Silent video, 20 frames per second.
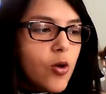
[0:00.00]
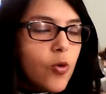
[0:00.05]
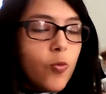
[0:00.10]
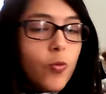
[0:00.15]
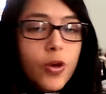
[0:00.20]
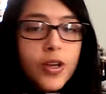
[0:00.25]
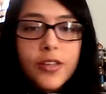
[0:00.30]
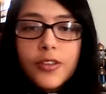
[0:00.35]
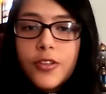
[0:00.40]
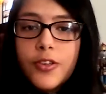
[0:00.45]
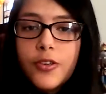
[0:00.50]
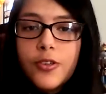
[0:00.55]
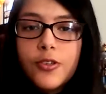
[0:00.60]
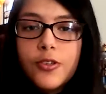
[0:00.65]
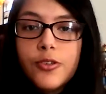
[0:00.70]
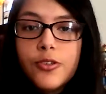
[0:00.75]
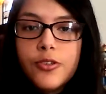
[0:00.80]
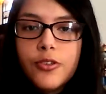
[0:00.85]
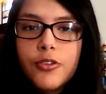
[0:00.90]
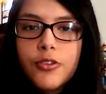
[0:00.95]
why do you
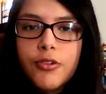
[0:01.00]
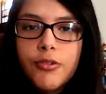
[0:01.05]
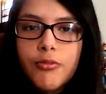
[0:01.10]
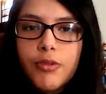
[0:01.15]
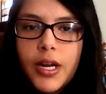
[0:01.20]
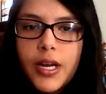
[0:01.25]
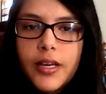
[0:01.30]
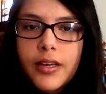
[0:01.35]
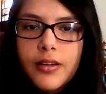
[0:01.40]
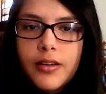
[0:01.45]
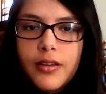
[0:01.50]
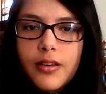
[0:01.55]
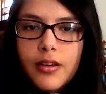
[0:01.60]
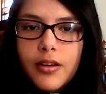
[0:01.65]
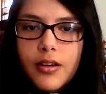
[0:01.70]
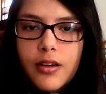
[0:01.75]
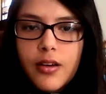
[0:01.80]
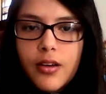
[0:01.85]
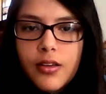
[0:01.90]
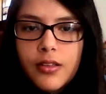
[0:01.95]
usually write
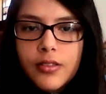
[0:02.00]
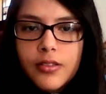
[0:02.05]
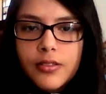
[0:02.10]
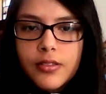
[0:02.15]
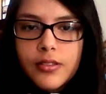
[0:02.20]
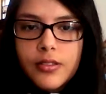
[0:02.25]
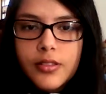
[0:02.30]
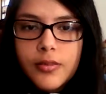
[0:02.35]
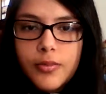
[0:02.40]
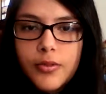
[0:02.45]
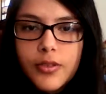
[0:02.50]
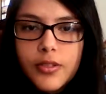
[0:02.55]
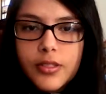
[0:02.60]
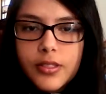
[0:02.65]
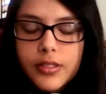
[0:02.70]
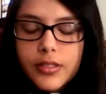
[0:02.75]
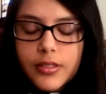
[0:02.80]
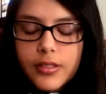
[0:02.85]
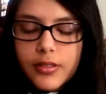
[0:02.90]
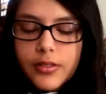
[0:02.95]
on the
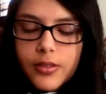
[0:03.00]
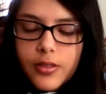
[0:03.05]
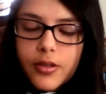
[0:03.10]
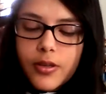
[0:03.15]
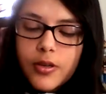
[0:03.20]
books?